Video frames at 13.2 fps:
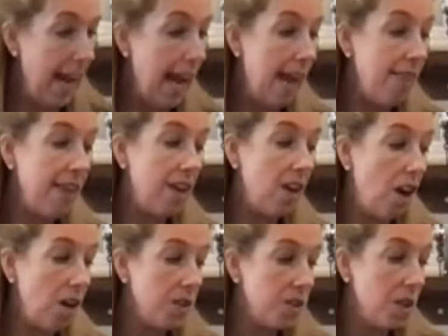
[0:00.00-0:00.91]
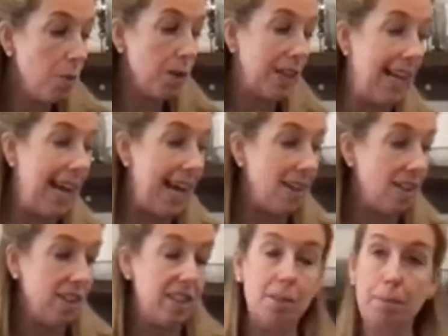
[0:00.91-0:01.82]
And then also we're going to add a
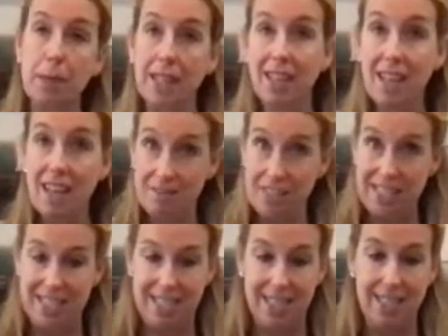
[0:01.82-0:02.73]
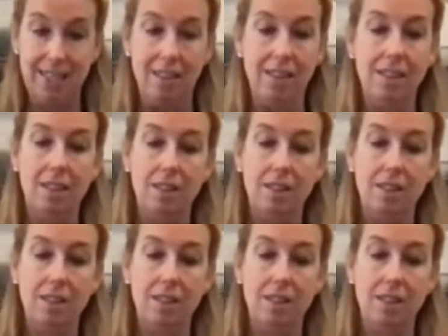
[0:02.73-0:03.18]
little bit of dill.